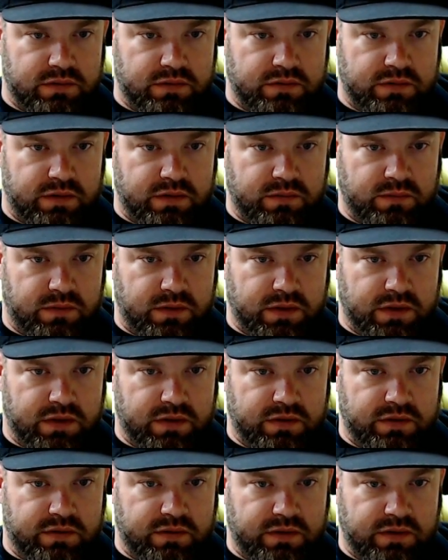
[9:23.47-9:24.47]
to walk
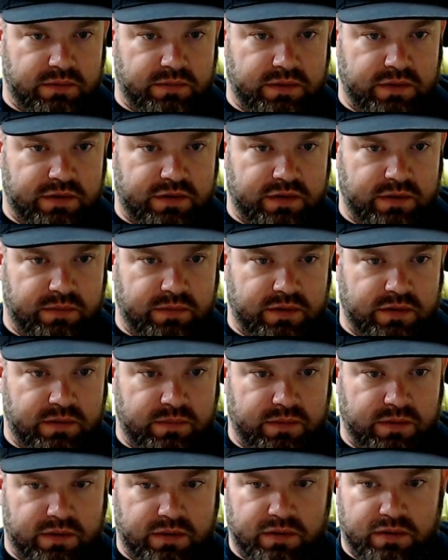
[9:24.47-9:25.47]
and chew gum at the same time
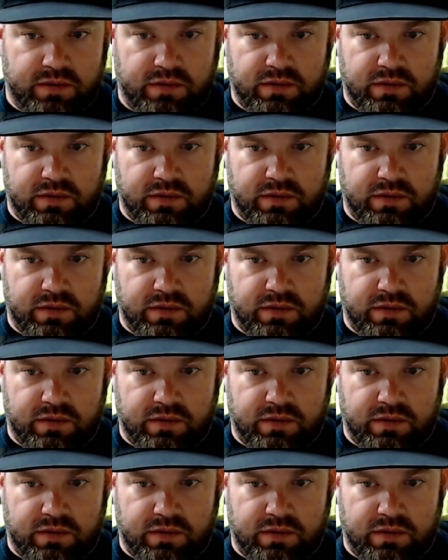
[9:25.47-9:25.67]
here.